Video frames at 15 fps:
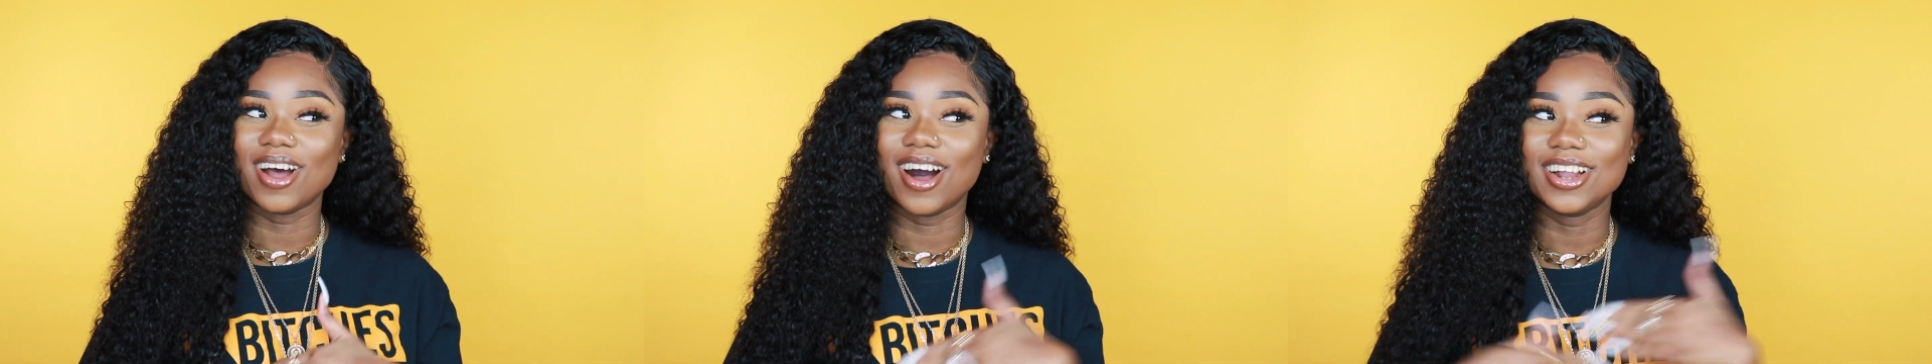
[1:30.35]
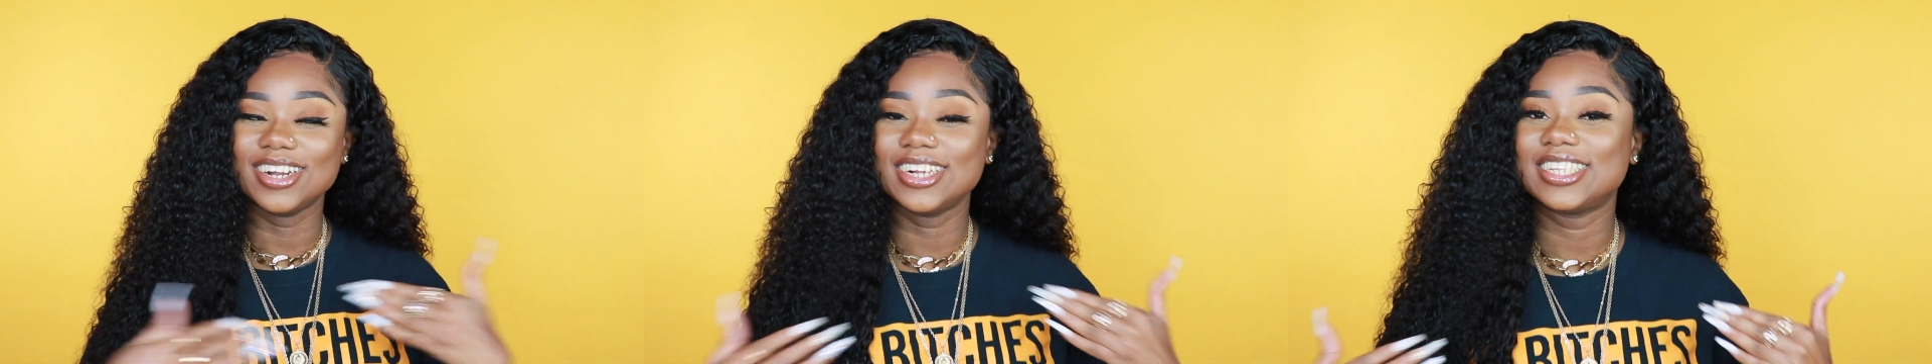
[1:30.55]

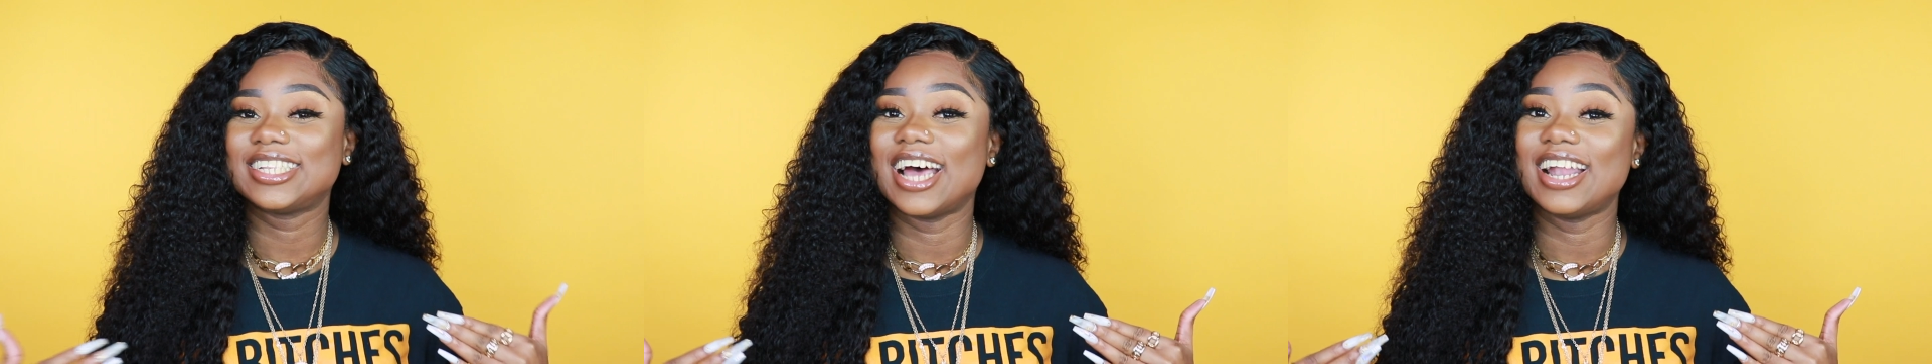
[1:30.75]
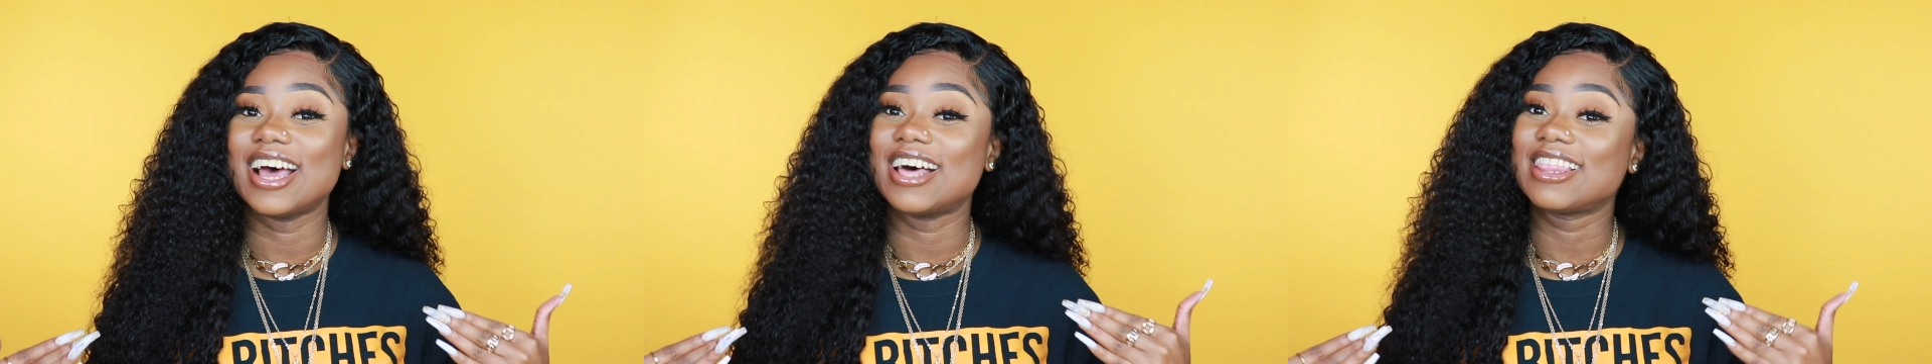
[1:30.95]

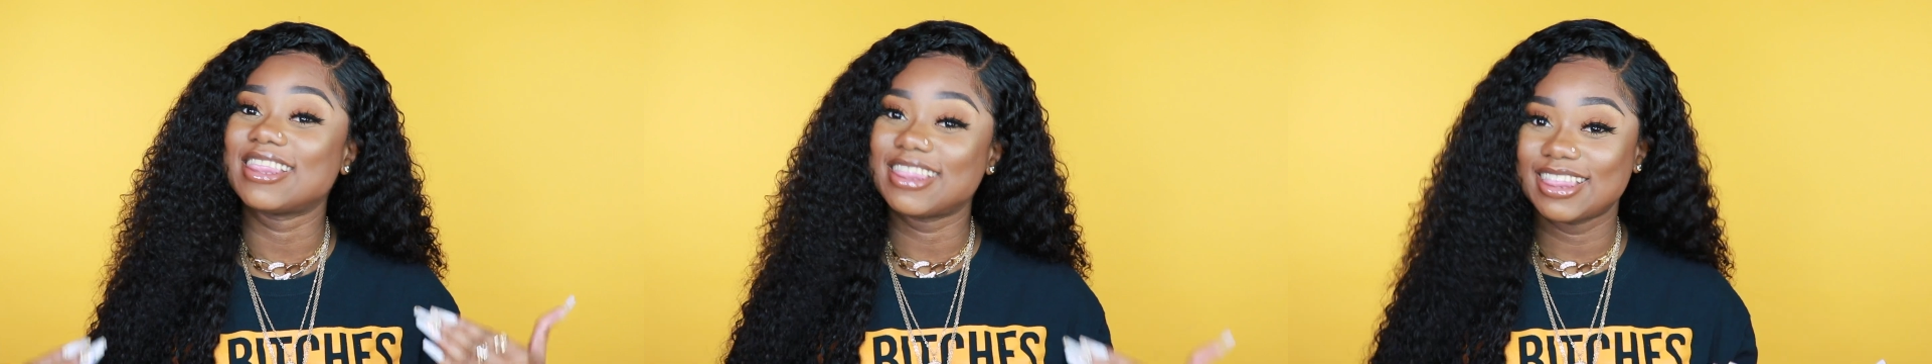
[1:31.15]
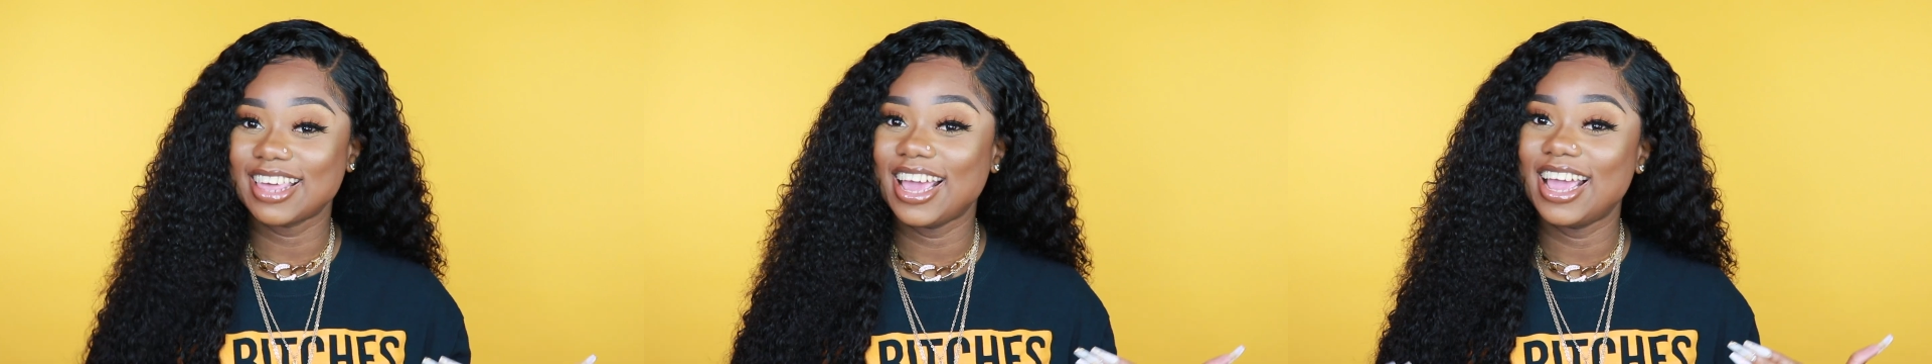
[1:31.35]
understand a
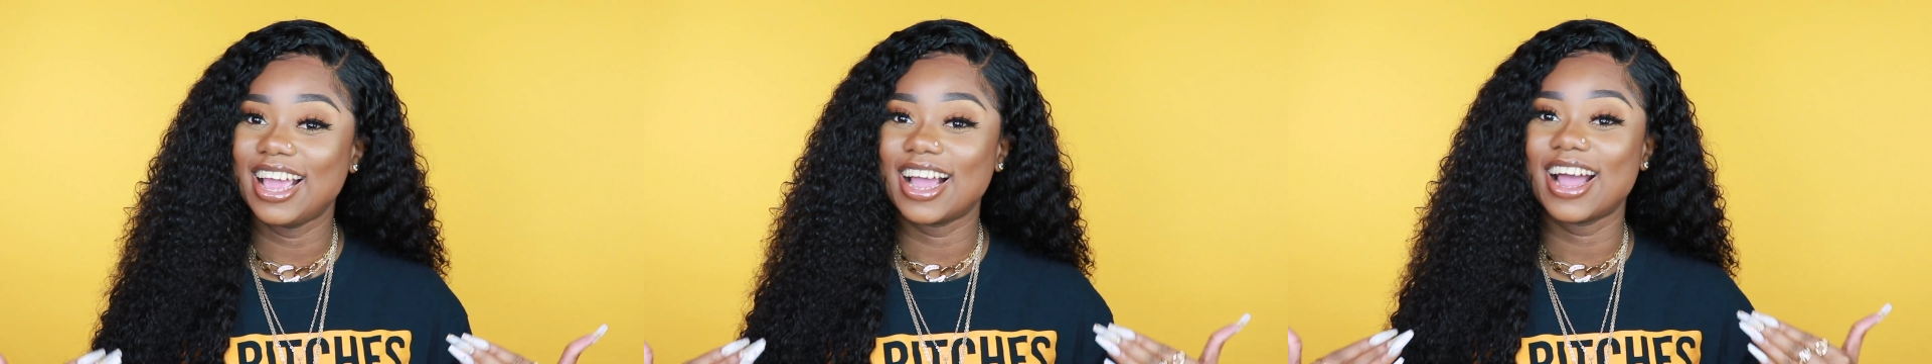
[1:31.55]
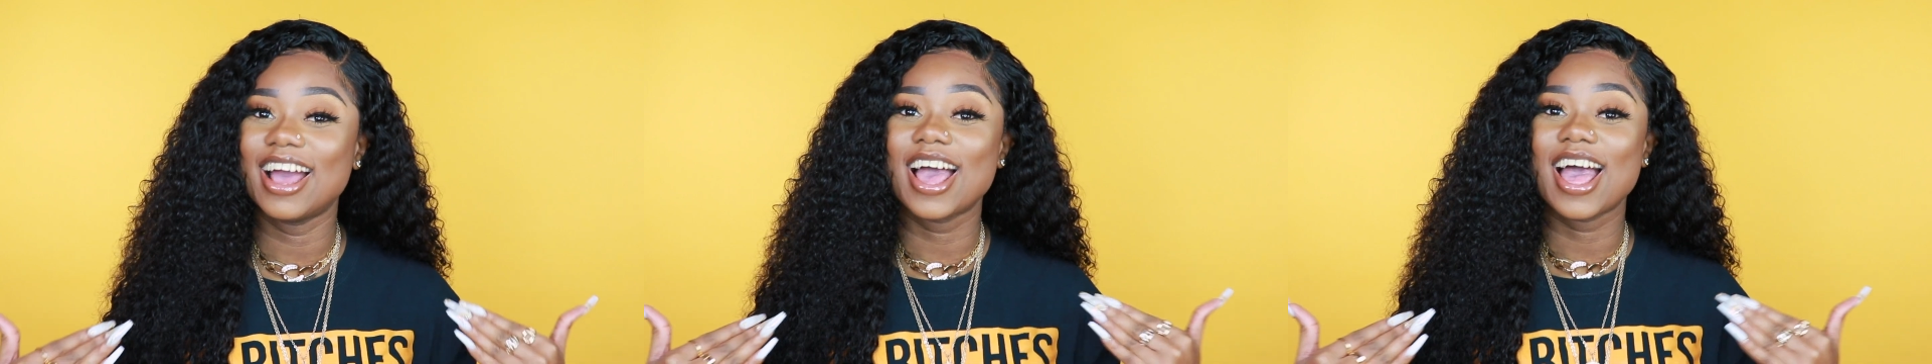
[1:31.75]
thing